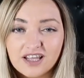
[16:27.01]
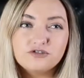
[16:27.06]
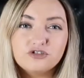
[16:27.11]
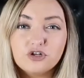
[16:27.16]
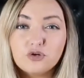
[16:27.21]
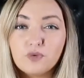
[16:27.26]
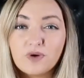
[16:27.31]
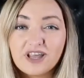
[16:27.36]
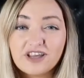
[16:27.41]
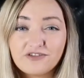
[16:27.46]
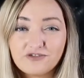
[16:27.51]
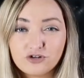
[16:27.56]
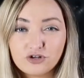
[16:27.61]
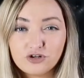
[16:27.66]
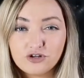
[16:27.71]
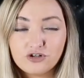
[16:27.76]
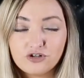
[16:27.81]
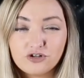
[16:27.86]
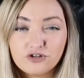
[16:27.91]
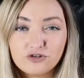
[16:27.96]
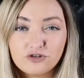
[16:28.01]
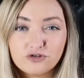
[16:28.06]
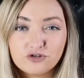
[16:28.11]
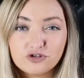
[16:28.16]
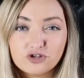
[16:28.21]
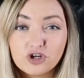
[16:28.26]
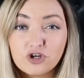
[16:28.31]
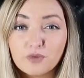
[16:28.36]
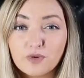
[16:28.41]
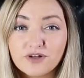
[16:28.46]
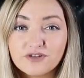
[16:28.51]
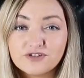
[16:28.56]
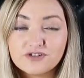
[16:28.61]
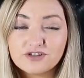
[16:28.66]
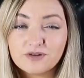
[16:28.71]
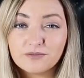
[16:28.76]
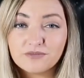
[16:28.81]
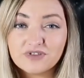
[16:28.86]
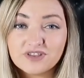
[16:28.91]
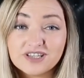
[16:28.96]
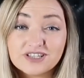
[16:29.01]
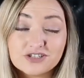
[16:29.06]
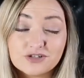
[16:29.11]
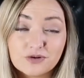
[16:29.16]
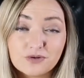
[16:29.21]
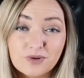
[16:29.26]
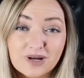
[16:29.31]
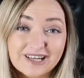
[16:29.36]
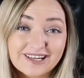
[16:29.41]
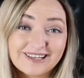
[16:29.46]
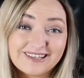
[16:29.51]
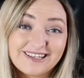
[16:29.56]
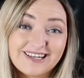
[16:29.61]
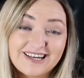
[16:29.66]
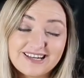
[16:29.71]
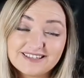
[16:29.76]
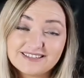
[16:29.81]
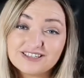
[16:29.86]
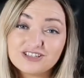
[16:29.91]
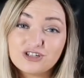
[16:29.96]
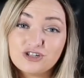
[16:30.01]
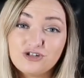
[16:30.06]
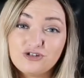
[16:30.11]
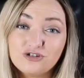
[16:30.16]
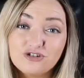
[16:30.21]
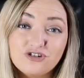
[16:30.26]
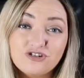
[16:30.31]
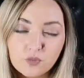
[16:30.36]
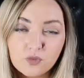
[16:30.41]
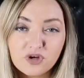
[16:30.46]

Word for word: So if you do want something that's quick and easy to use,